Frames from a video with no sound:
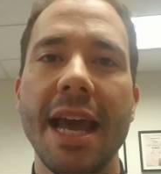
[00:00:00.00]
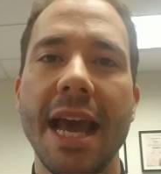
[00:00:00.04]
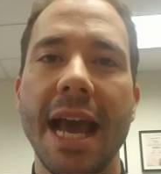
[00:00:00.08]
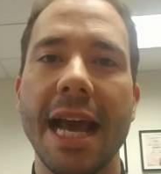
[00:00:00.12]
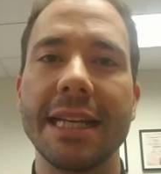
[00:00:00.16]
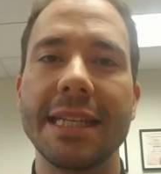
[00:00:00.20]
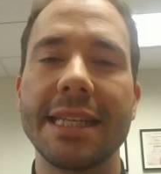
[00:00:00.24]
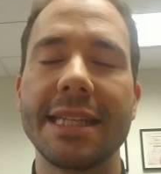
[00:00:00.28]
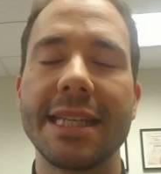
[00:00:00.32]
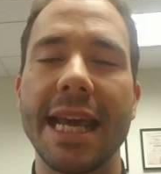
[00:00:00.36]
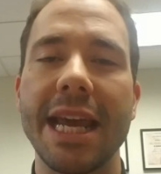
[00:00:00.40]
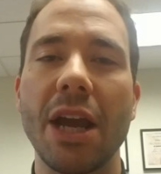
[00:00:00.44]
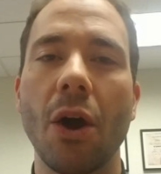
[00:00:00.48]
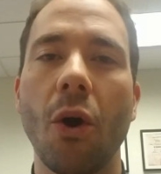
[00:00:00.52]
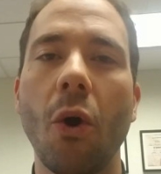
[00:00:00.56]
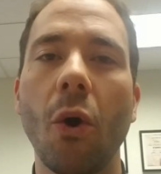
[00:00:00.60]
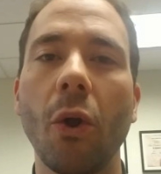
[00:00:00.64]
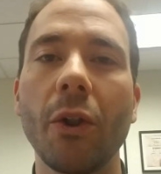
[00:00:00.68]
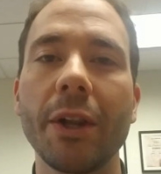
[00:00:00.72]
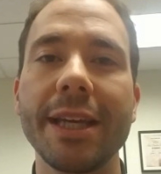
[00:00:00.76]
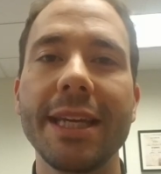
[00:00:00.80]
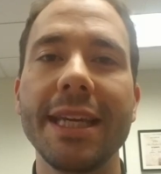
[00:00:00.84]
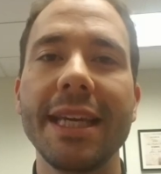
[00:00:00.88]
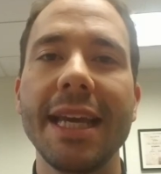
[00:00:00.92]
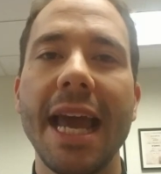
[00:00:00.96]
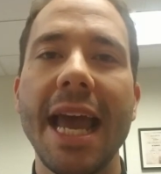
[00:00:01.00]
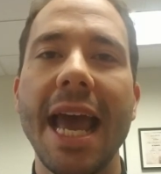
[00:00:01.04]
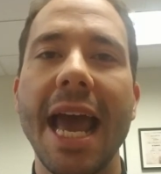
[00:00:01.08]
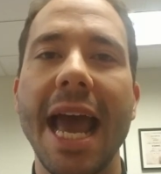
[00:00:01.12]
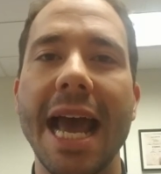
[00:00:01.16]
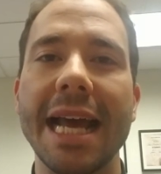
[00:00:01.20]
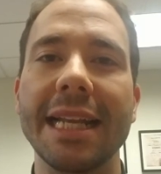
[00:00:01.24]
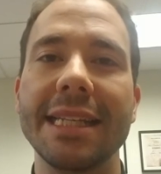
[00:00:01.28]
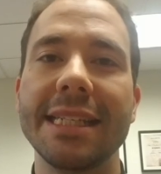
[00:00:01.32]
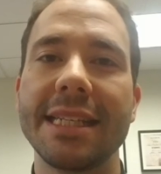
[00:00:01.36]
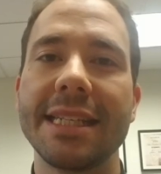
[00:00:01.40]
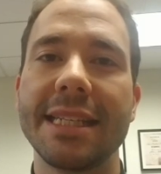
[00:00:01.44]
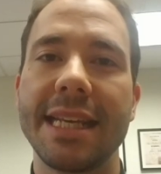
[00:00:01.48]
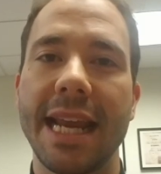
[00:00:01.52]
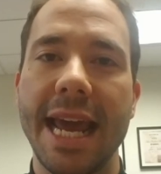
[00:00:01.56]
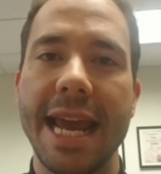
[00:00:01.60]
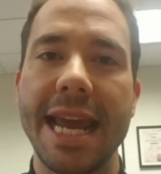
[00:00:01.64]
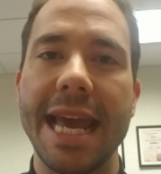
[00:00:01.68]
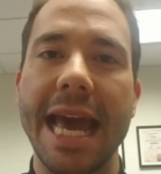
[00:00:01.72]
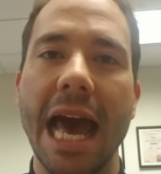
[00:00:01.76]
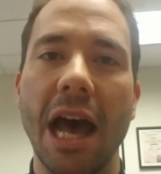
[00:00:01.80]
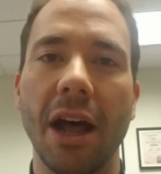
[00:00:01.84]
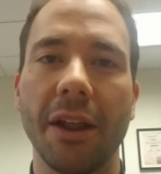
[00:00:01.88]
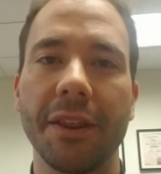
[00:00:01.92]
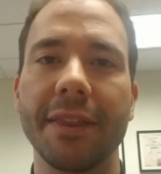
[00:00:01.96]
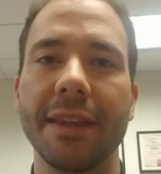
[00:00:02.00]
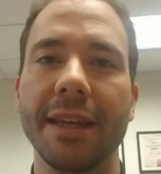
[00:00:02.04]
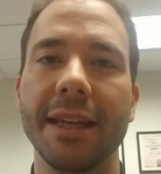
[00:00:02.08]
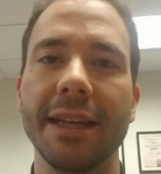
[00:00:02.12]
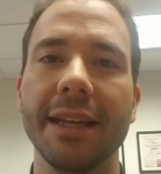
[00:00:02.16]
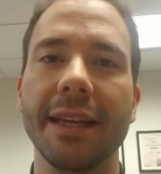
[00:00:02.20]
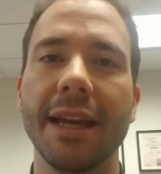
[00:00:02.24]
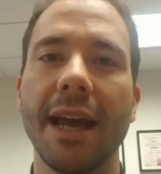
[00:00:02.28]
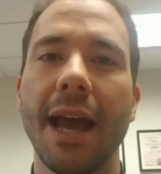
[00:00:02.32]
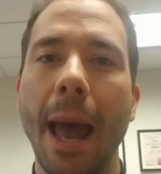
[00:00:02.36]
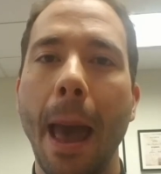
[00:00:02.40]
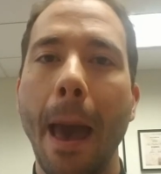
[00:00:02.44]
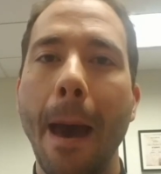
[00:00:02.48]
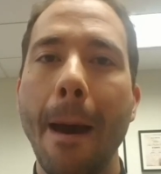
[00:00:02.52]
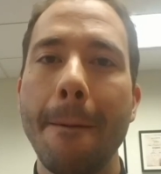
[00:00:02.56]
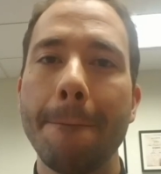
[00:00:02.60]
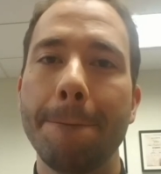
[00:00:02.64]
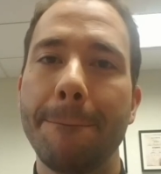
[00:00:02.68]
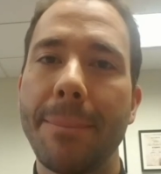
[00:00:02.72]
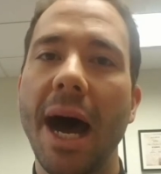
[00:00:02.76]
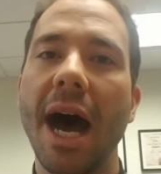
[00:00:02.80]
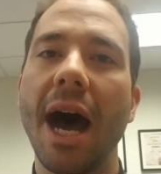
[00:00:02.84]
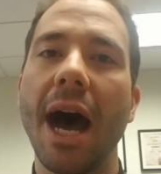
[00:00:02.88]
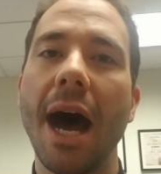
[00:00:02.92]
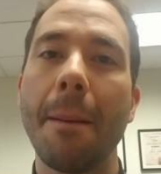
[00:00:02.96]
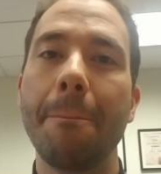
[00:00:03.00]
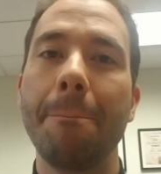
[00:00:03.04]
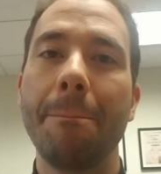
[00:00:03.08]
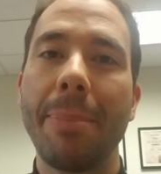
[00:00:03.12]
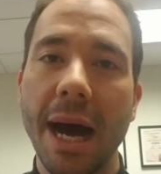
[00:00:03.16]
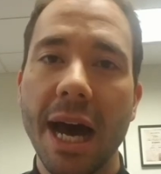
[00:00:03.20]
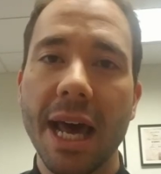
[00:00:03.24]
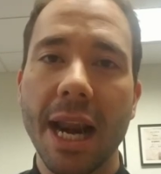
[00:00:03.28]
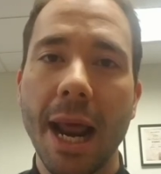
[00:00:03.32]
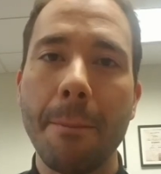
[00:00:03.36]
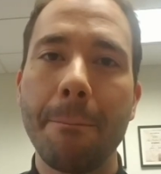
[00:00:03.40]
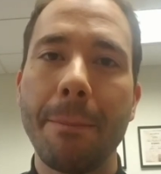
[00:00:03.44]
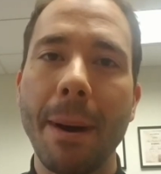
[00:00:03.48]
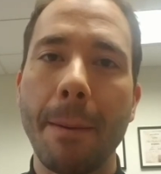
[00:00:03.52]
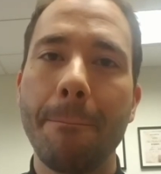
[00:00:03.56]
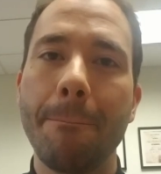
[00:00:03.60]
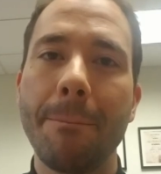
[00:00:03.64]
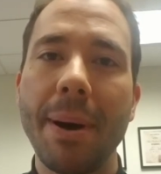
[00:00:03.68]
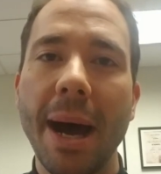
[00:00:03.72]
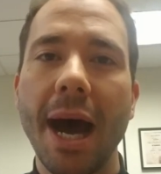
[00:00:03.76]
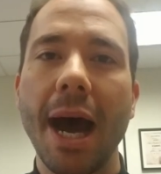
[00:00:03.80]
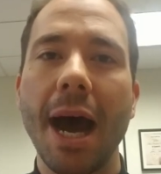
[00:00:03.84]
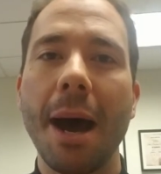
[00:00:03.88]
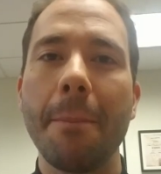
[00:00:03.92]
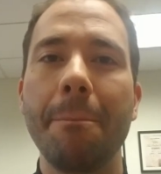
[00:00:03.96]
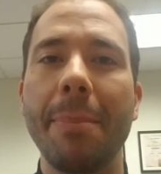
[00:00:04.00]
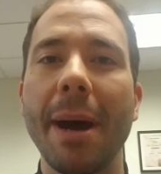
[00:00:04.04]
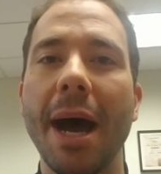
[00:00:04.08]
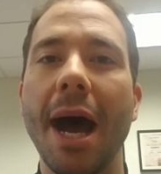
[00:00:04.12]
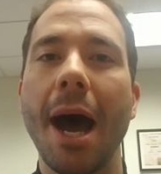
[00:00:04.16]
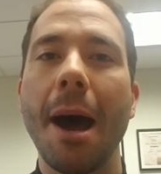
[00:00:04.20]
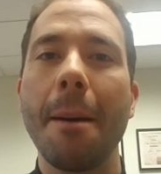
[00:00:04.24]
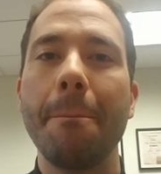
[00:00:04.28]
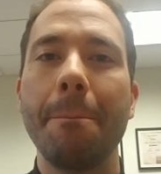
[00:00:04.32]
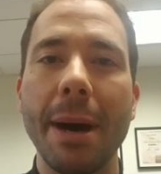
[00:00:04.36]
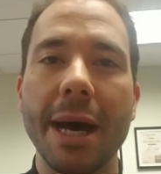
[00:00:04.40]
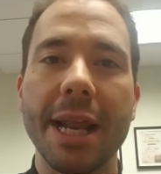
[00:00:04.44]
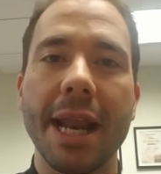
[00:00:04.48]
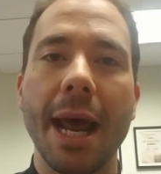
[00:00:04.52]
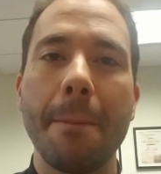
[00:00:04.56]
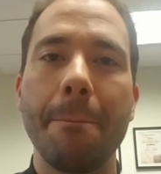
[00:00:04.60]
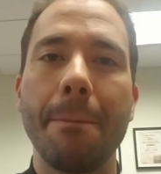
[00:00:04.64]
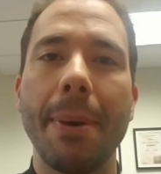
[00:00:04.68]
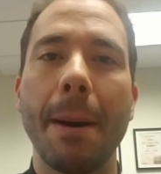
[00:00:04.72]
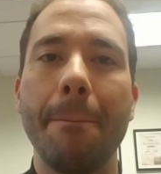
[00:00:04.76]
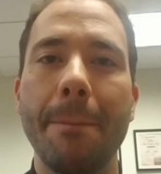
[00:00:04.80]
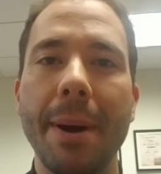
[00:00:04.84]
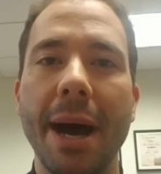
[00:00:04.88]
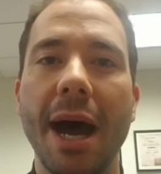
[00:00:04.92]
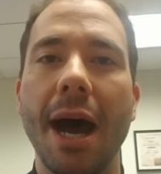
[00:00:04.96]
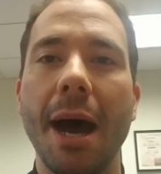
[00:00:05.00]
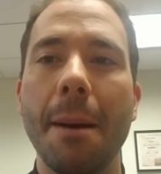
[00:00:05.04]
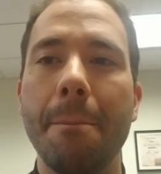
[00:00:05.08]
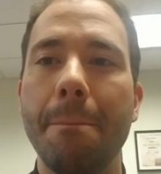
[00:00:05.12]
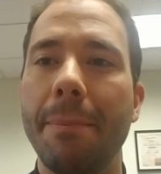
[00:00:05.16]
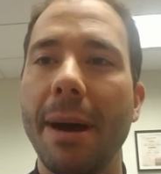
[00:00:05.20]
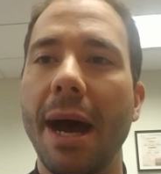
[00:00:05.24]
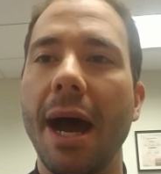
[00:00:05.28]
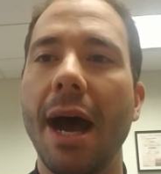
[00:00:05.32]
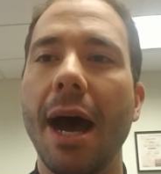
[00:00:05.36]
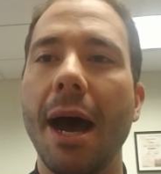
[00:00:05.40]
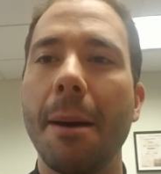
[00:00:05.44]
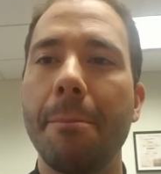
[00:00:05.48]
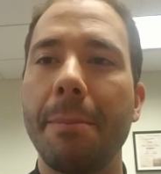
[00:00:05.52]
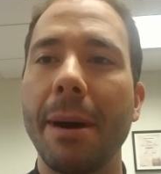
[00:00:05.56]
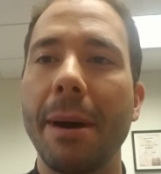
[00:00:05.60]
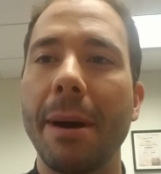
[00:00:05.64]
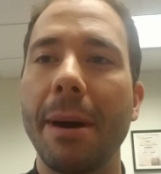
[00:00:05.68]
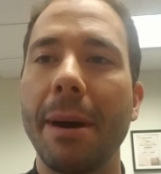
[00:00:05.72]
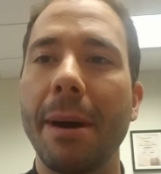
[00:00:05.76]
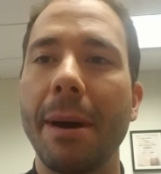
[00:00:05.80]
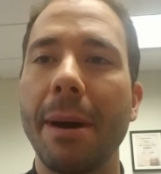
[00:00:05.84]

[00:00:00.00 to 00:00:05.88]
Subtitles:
stay holy and stay healthy. Ba ba da ba ba ba ba da ba ba ba ba ba.